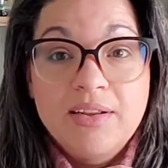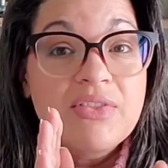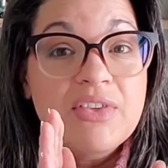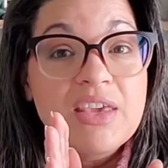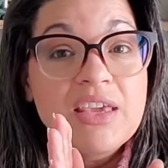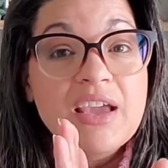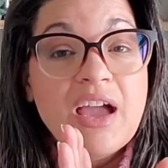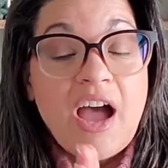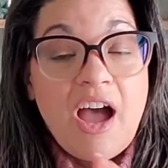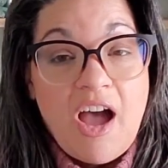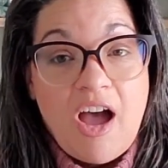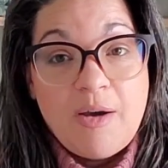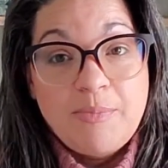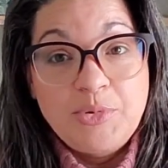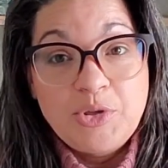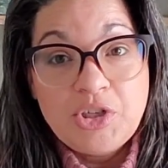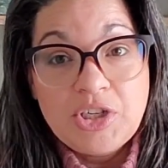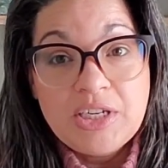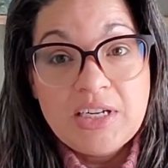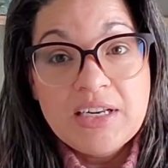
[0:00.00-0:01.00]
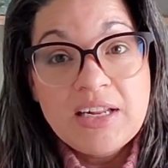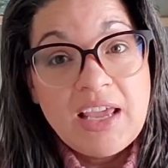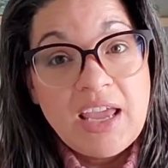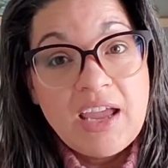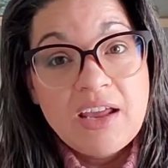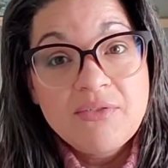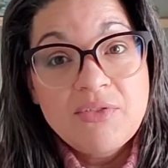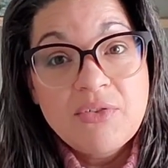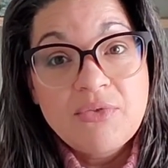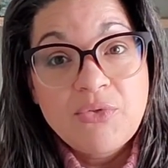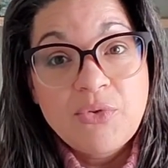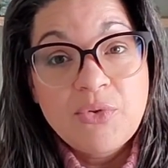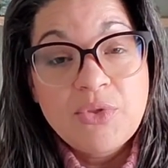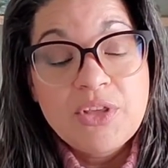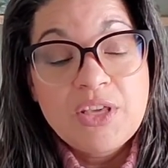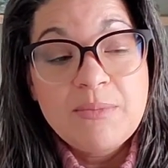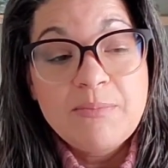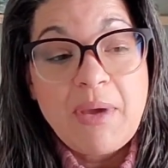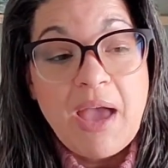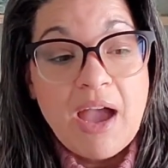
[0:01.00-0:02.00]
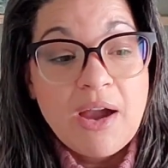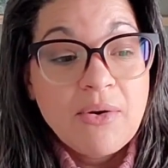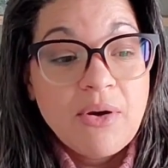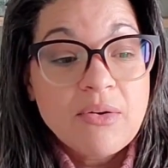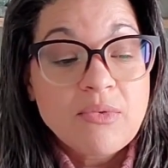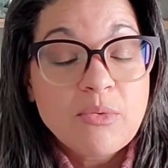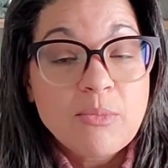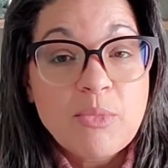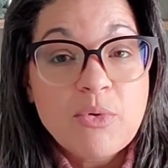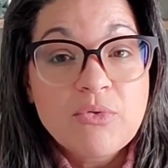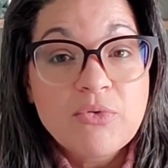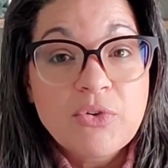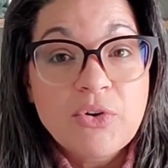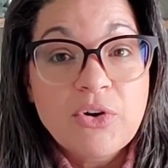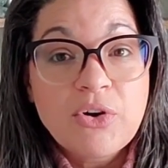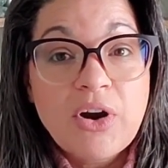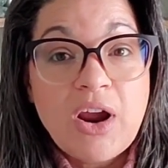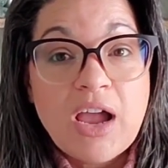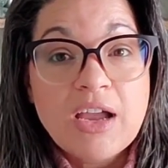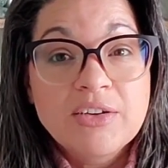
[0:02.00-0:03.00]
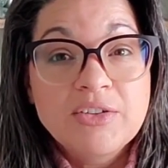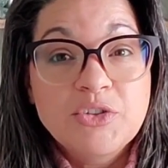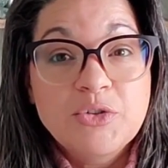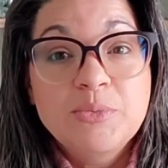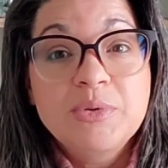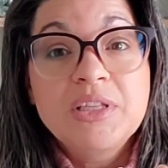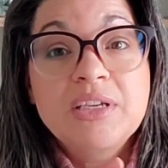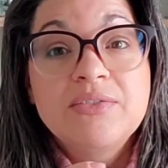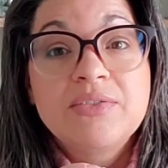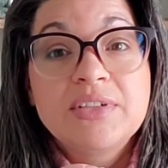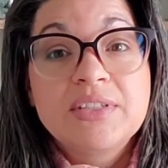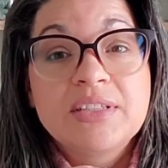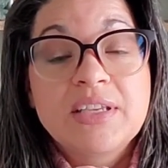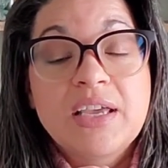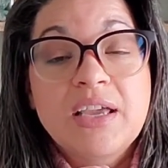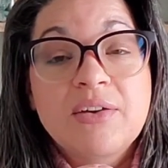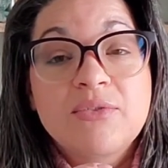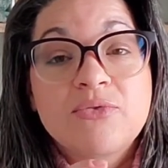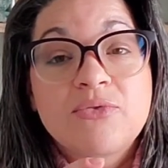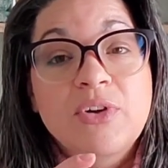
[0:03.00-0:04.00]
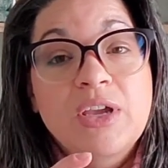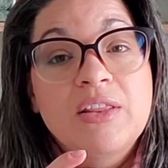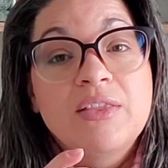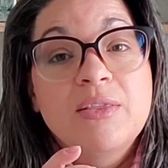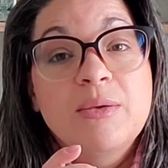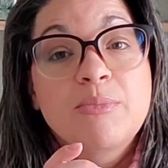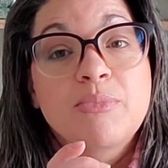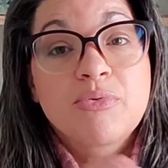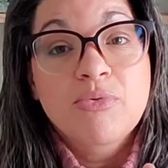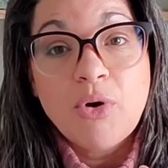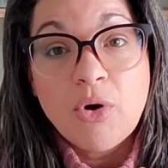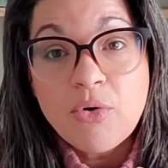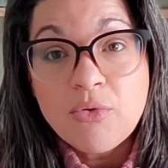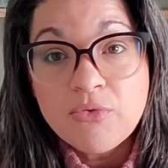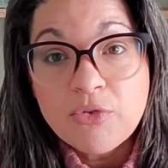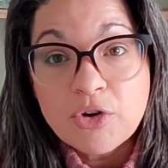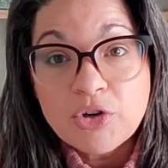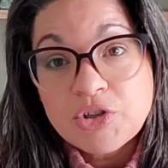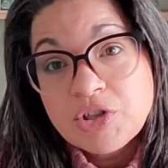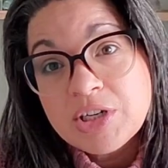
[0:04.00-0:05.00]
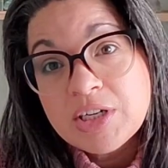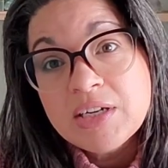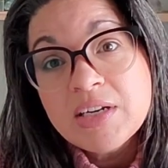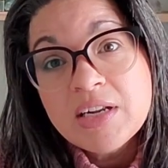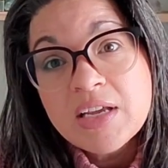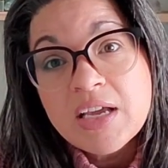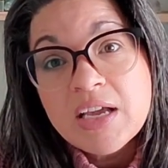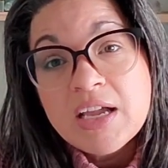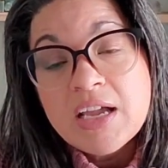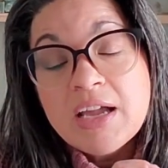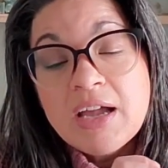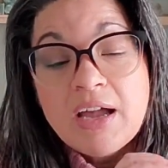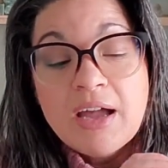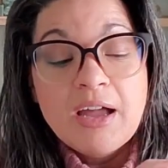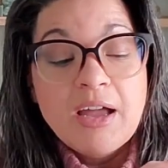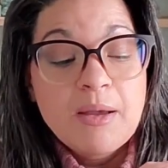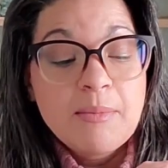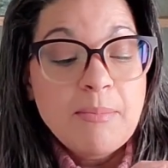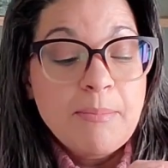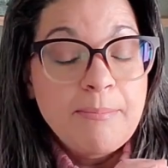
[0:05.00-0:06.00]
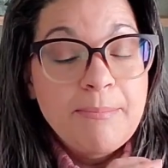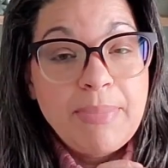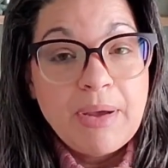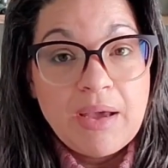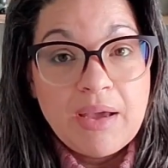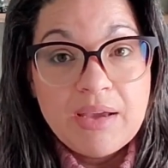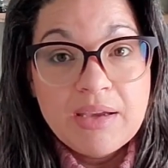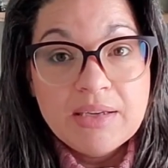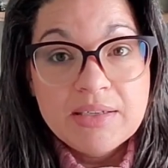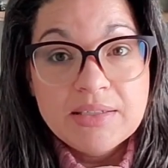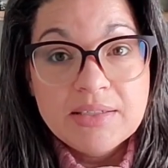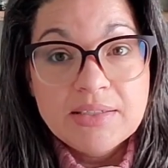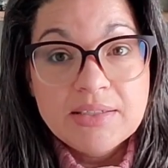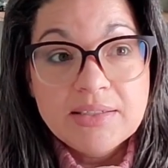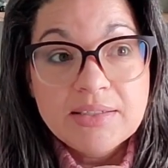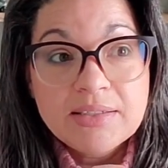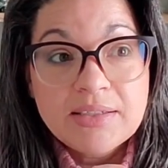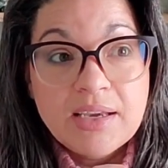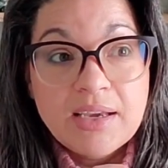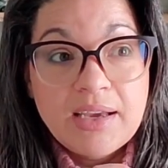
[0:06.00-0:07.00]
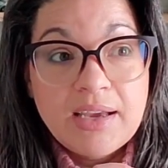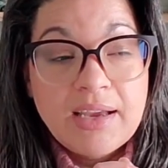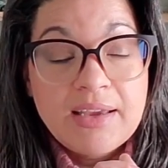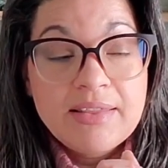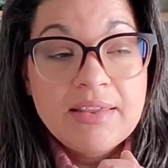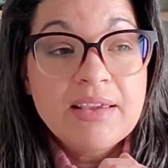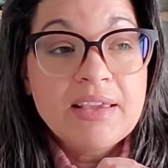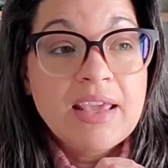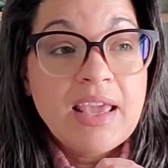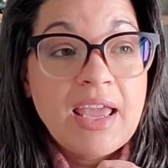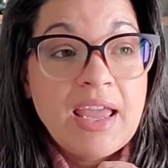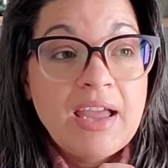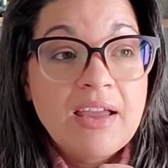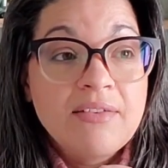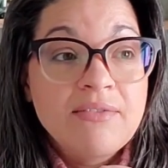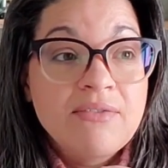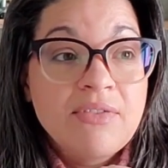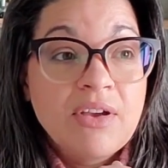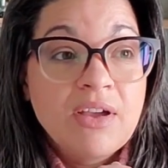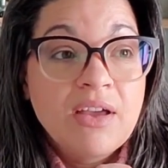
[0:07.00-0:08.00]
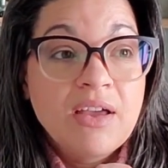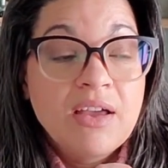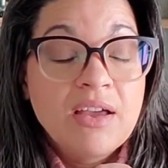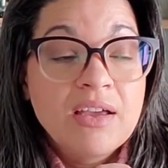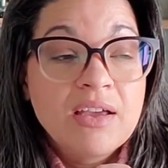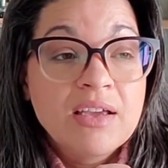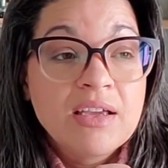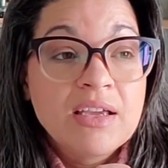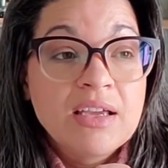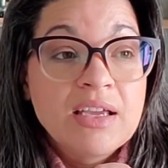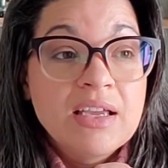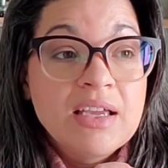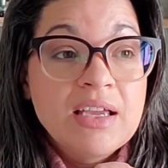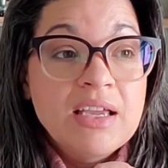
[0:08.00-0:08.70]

The option in Canva for the background remover, I do believe is in the pro version, uh, but I think Canva